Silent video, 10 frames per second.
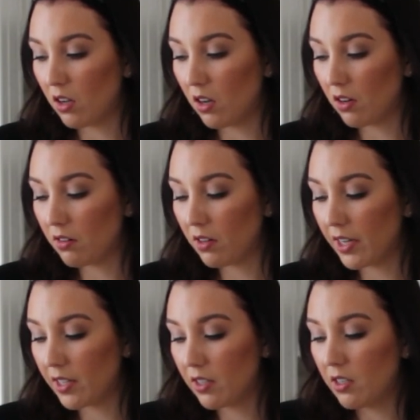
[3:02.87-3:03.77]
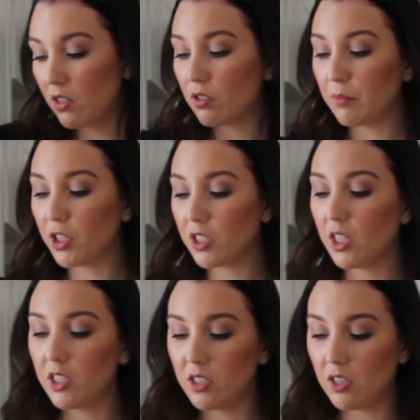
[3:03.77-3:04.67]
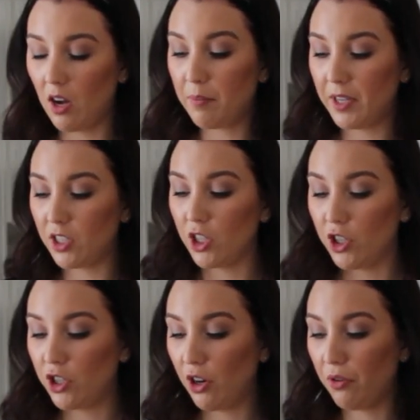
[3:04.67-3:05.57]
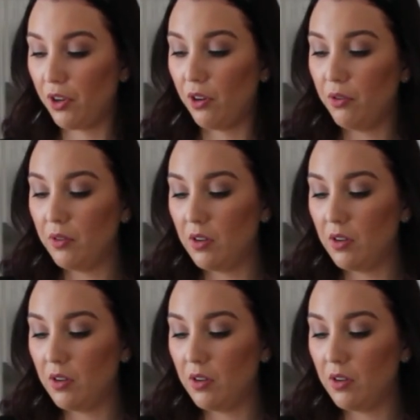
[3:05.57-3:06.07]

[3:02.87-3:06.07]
Alright, so I'm just going to stop it to show you.